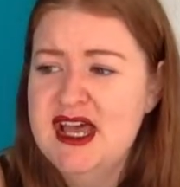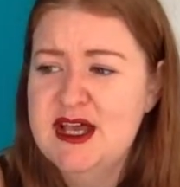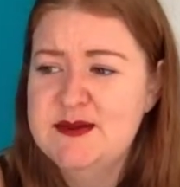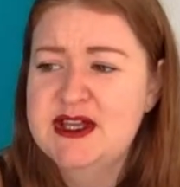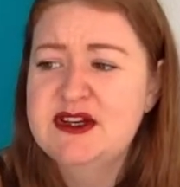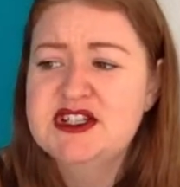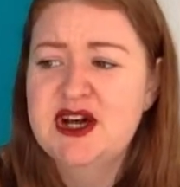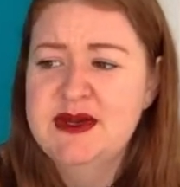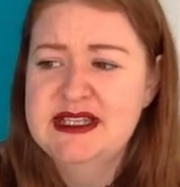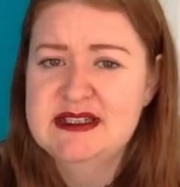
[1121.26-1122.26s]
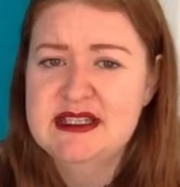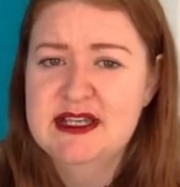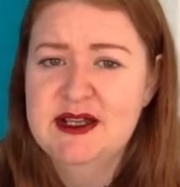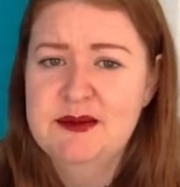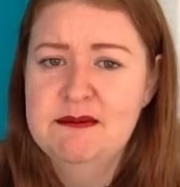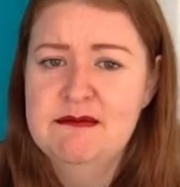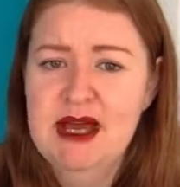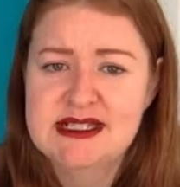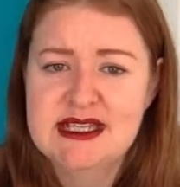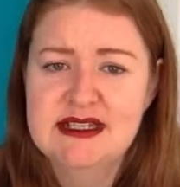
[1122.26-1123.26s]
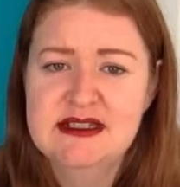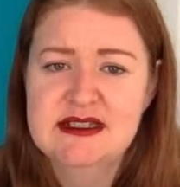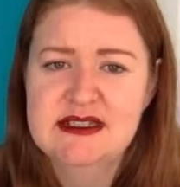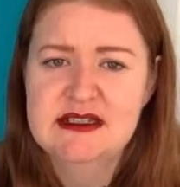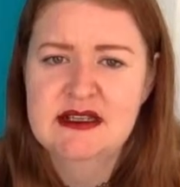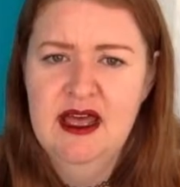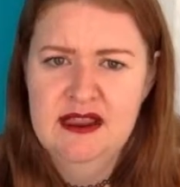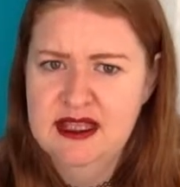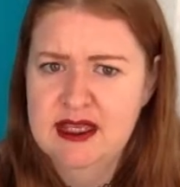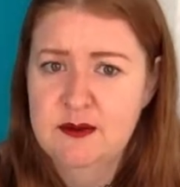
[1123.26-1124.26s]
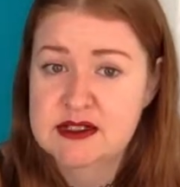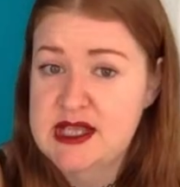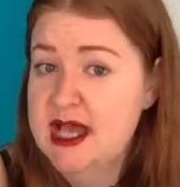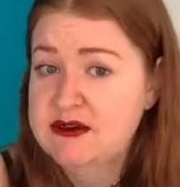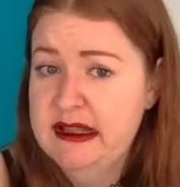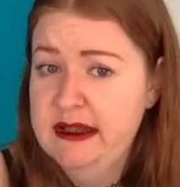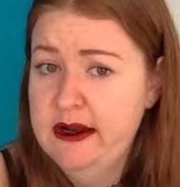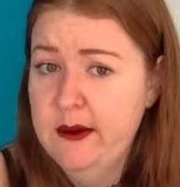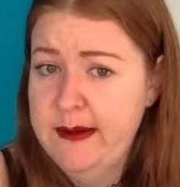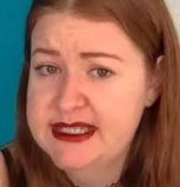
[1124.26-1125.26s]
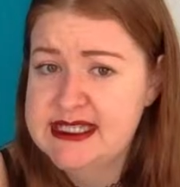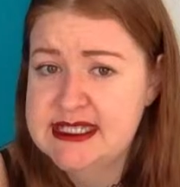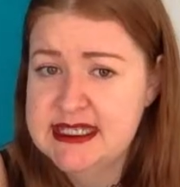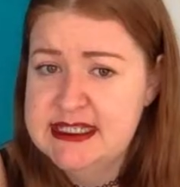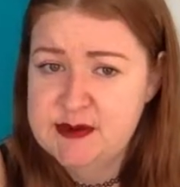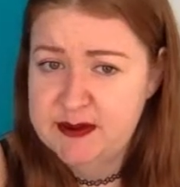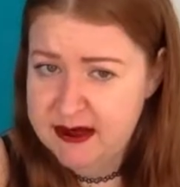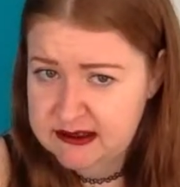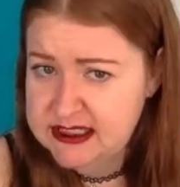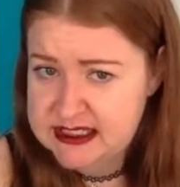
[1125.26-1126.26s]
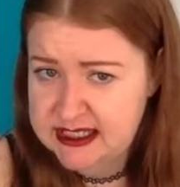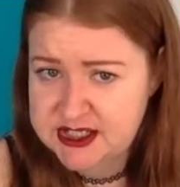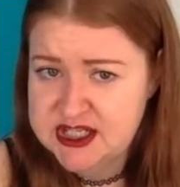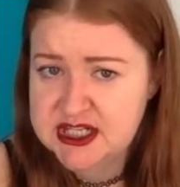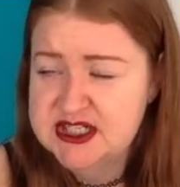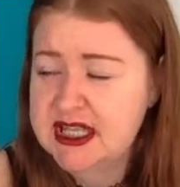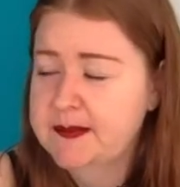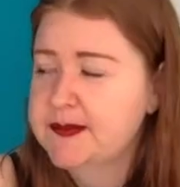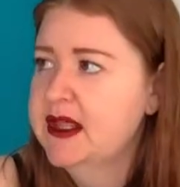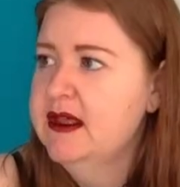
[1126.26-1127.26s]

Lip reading: You could go into Matins, I think it was. I don't really know what Matins is, but apparently it's like a church thing.